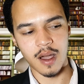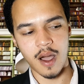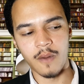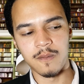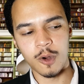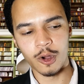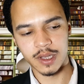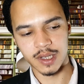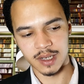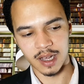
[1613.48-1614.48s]

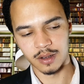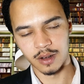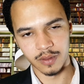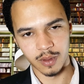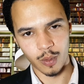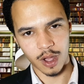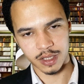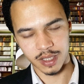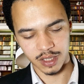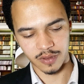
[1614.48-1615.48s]
avoided, like a lot of the worst
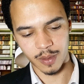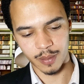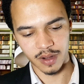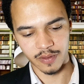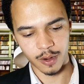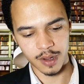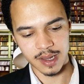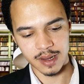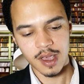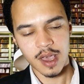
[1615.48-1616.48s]
things of it being
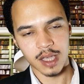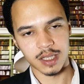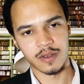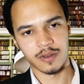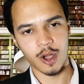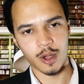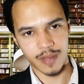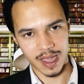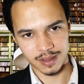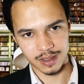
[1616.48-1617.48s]
avoided, is if going
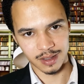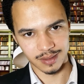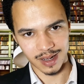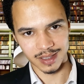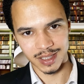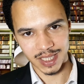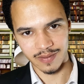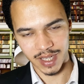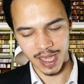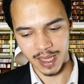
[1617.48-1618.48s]
back to
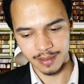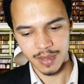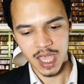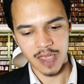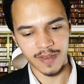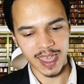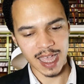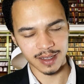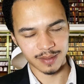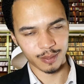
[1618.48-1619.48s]
1978, if they
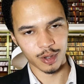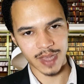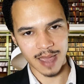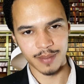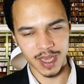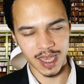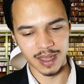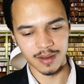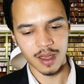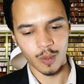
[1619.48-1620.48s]
hadn't put that bit
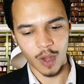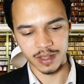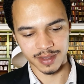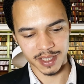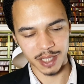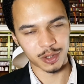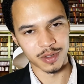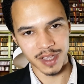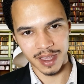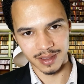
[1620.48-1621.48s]
in where
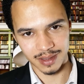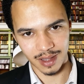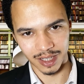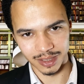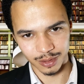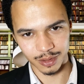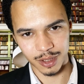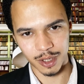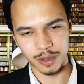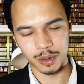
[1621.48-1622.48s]
secession is
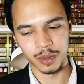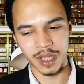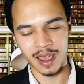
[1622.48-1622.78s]
unconstitutional,